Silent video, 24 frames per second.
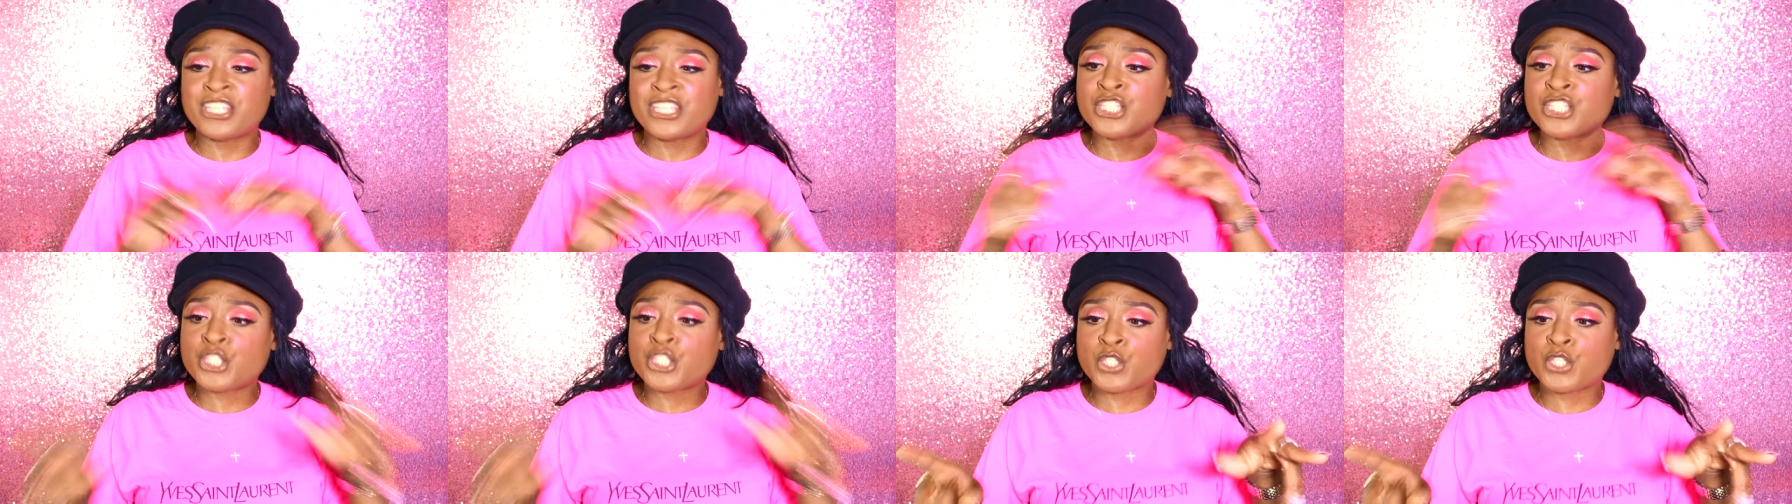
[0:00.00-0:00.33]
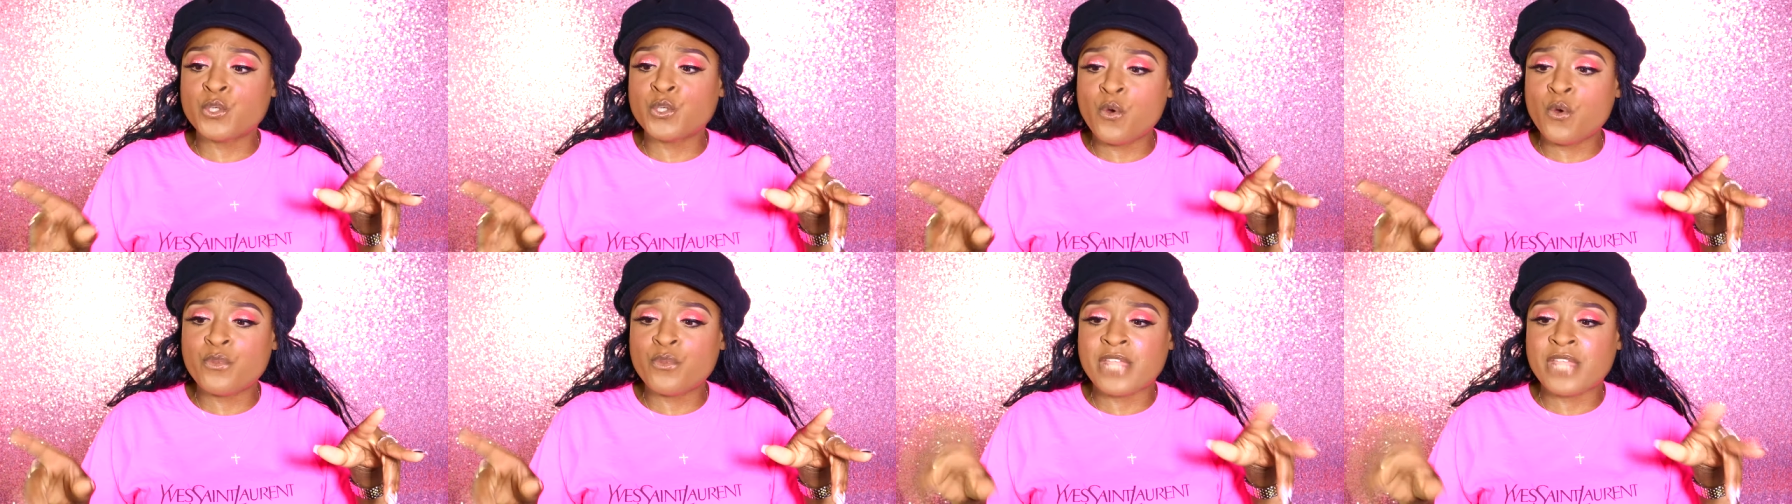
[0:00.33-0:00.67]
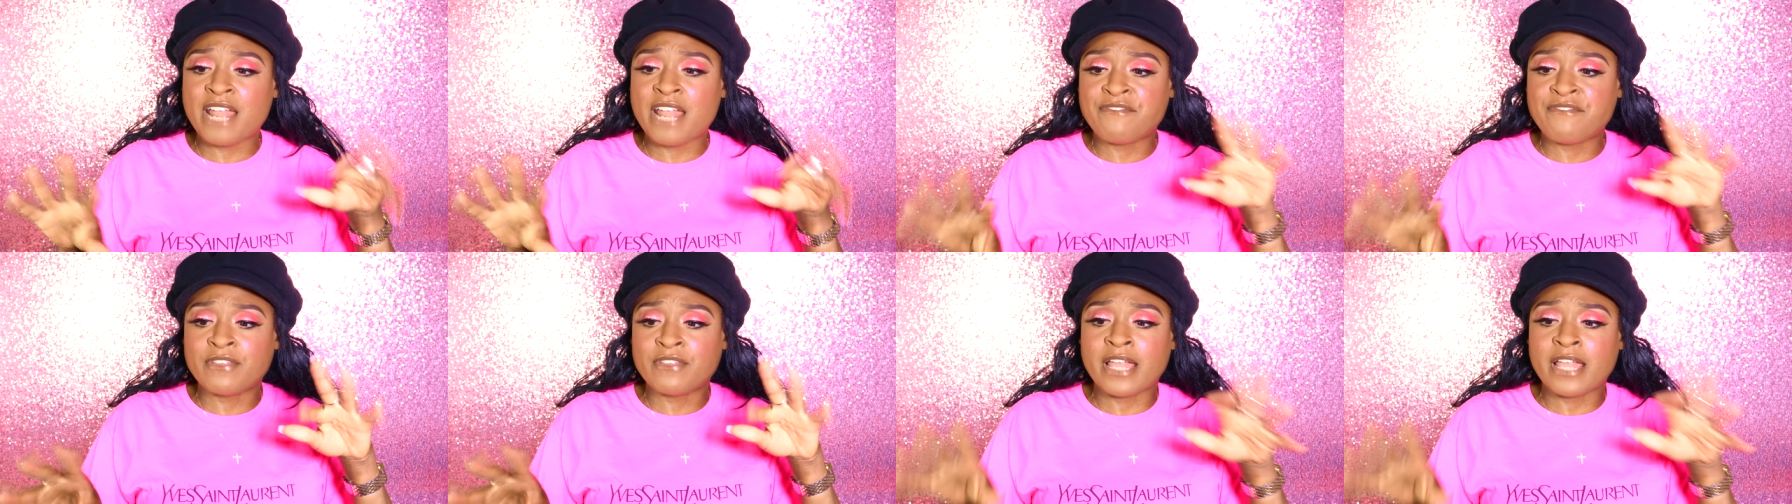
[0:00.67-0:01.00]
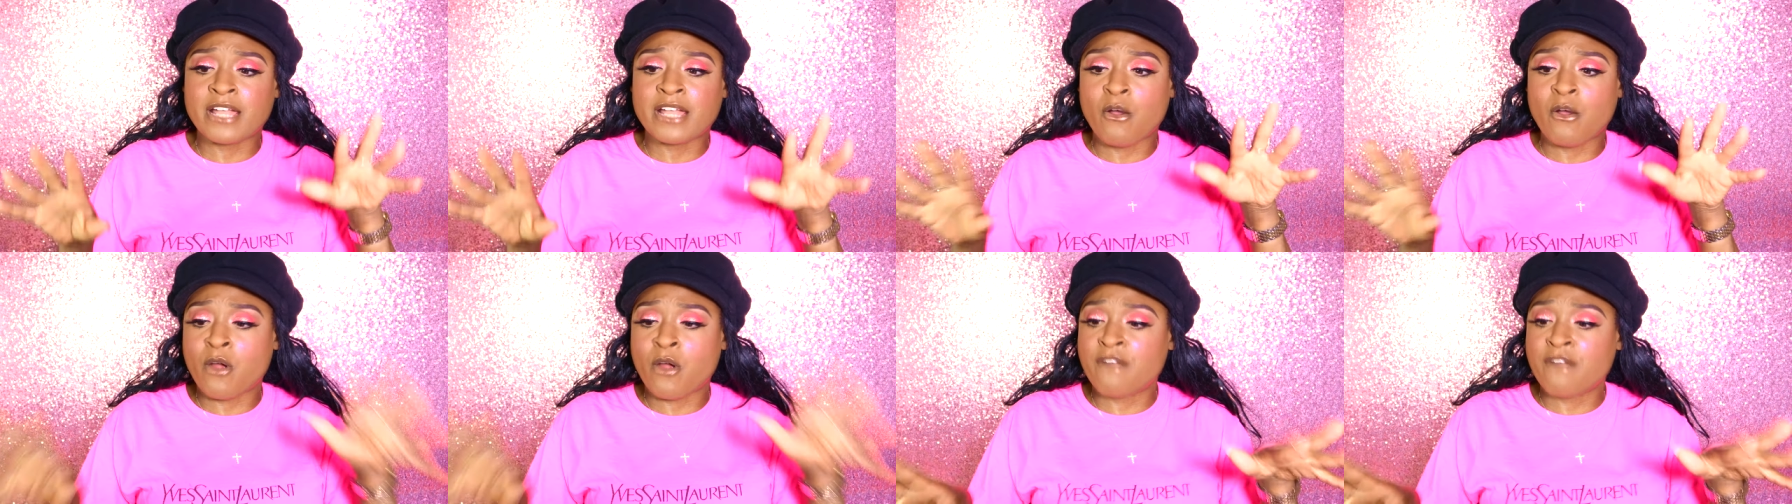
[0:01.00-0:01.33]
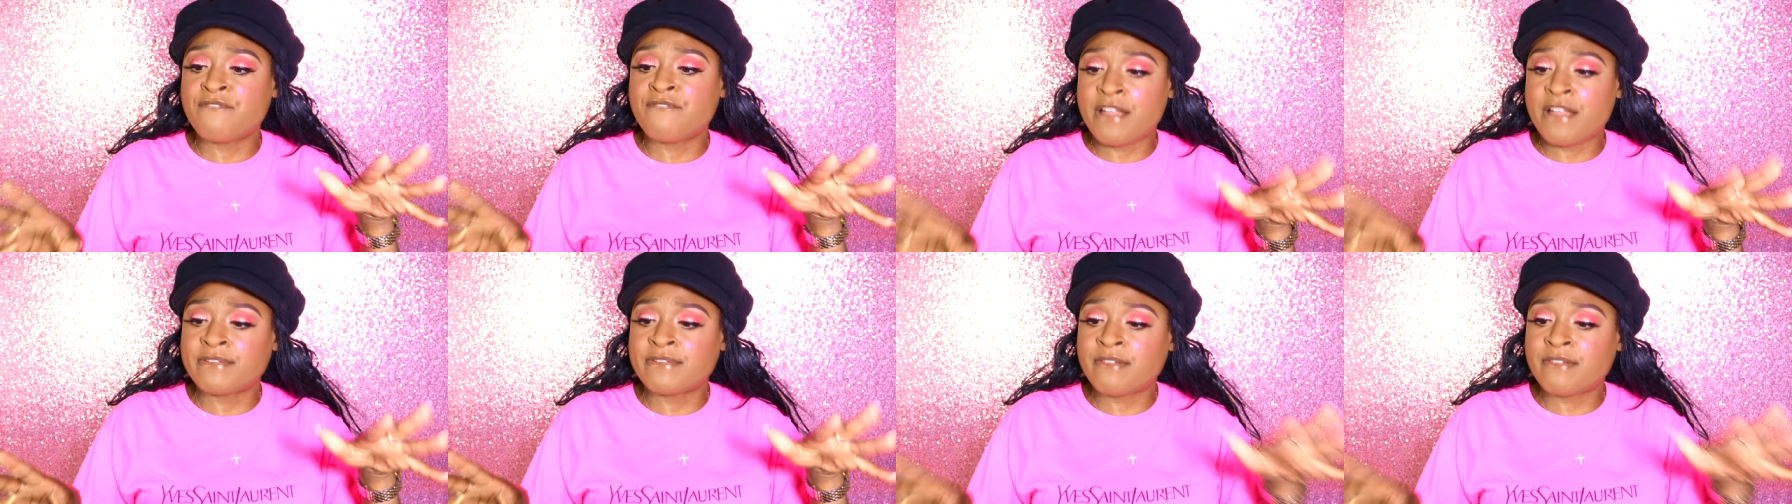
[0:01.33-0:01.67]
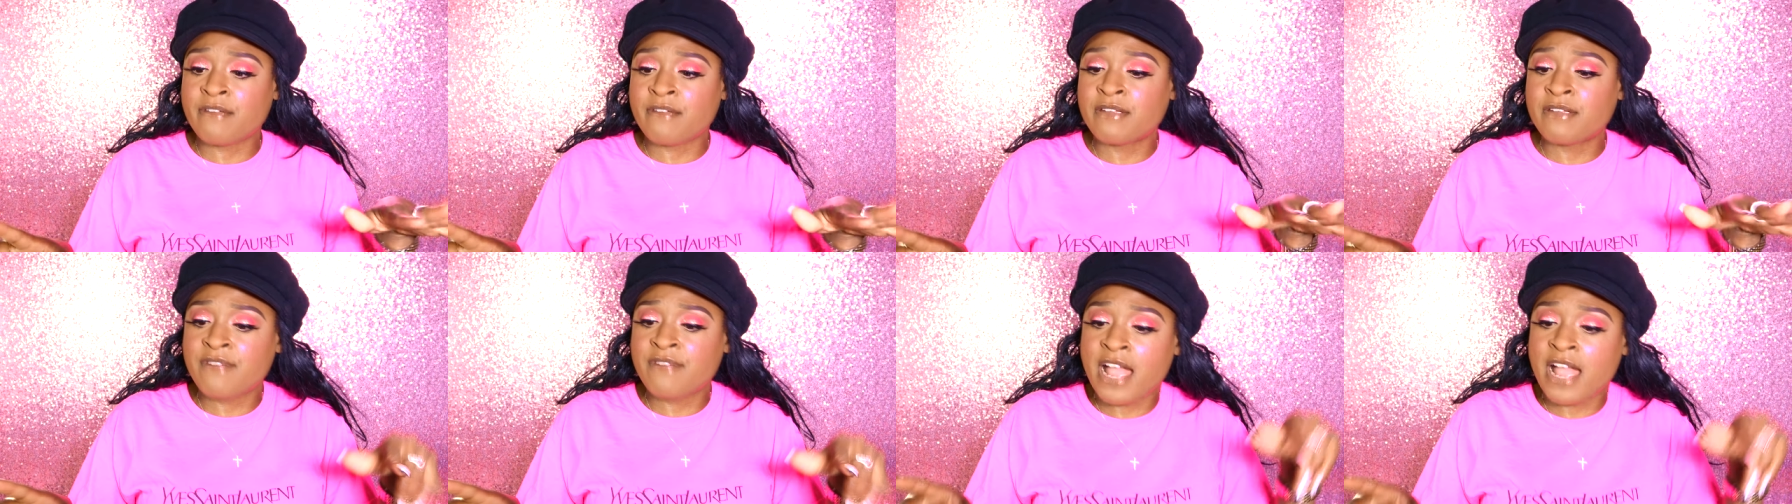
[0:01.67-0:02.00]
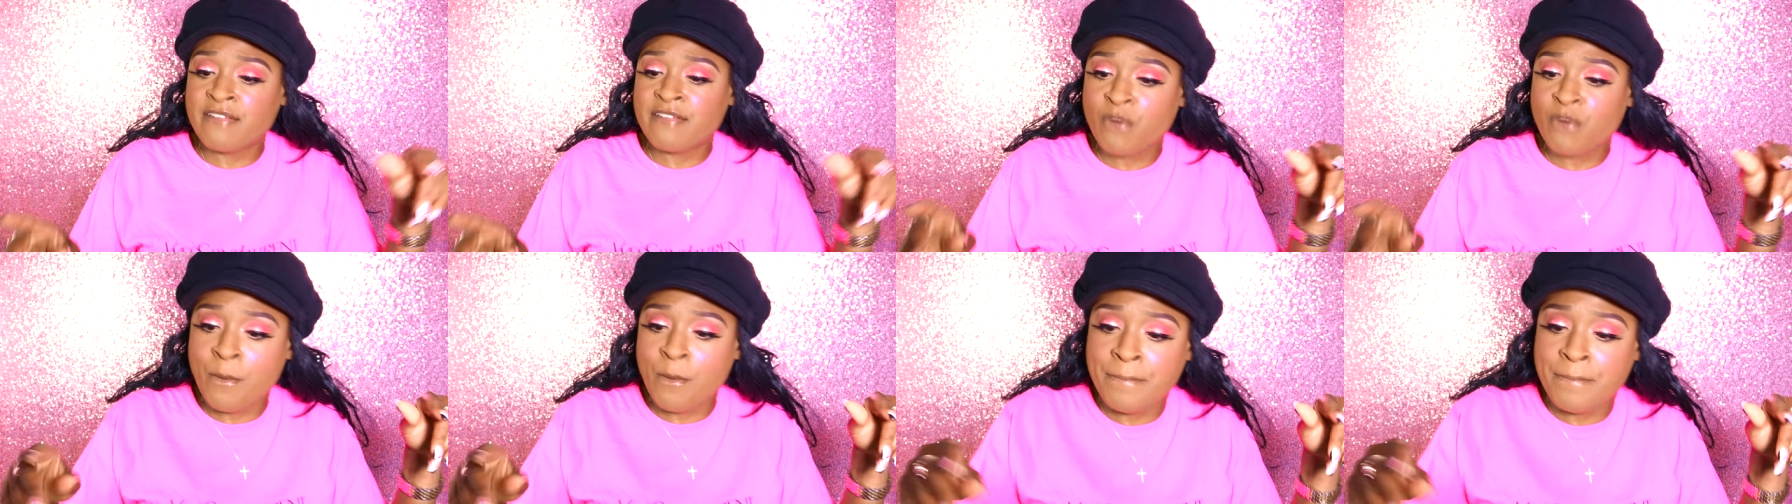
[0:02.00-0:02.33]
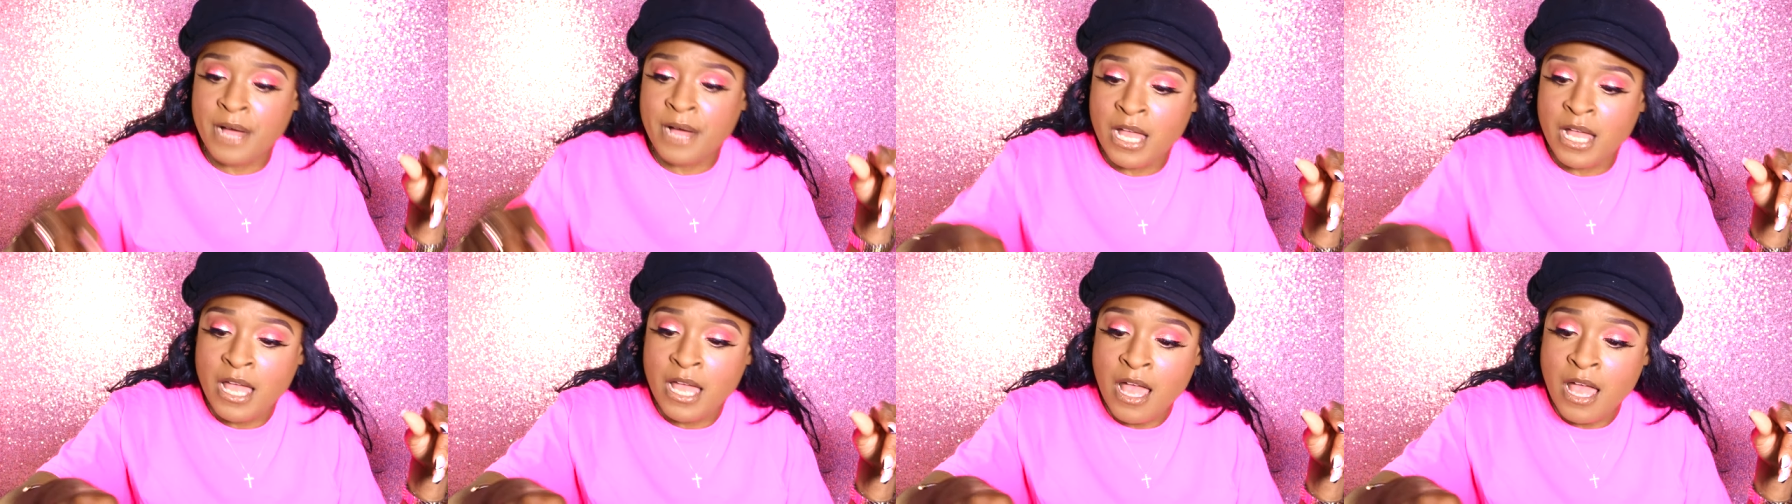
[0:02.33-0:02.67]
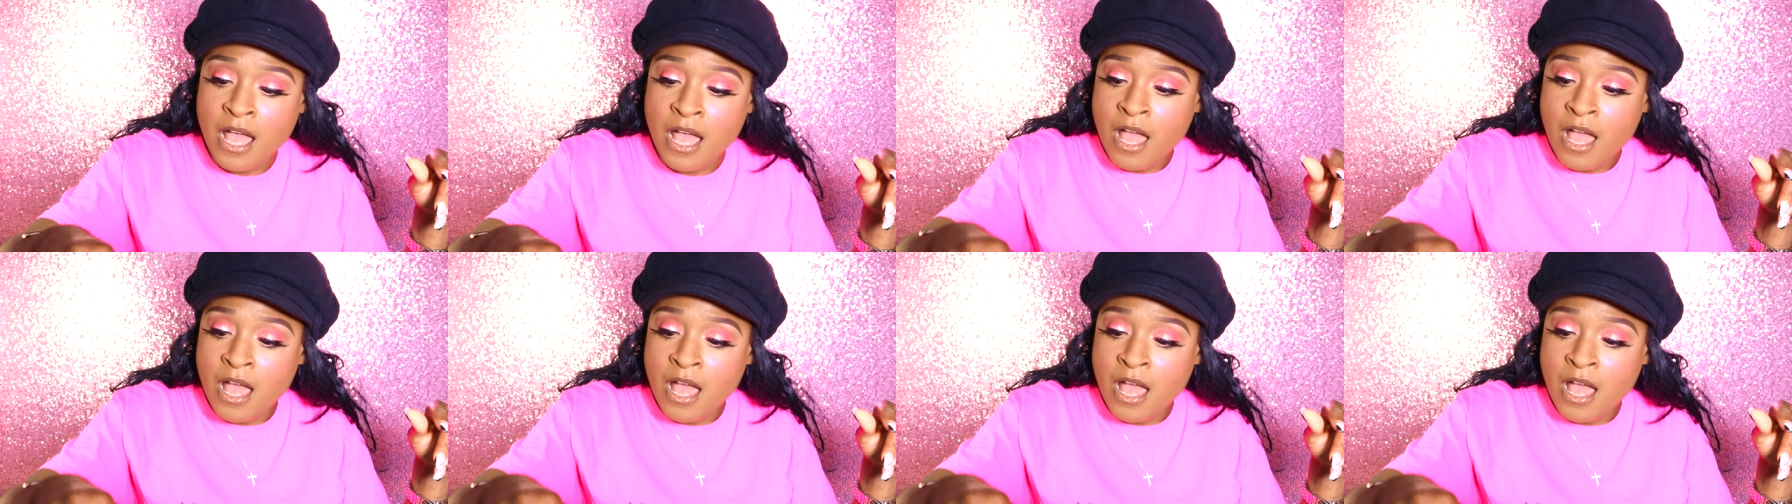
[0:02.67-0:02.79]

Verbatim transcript: There's two that I feel like are very, very viral, but